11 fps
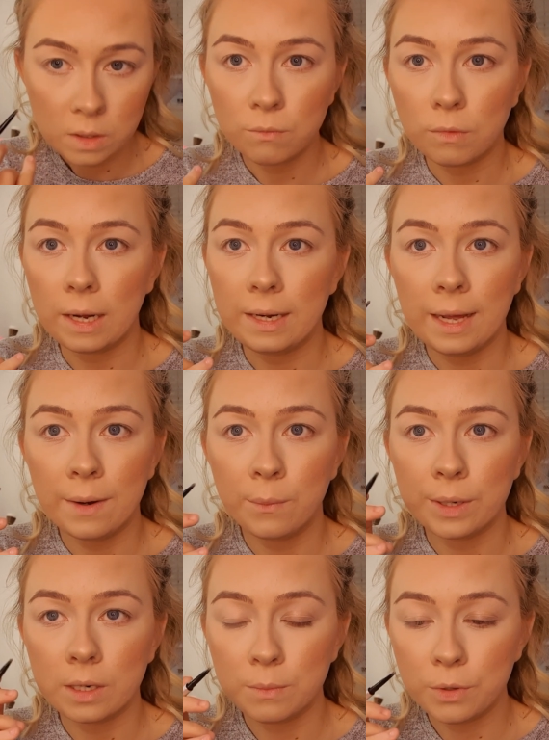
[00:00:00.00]
Right, now we're
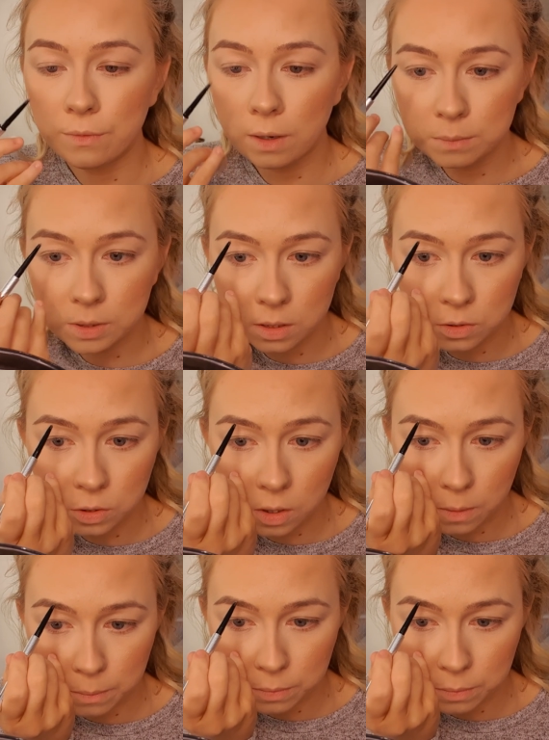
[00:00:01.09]
going to move up to the top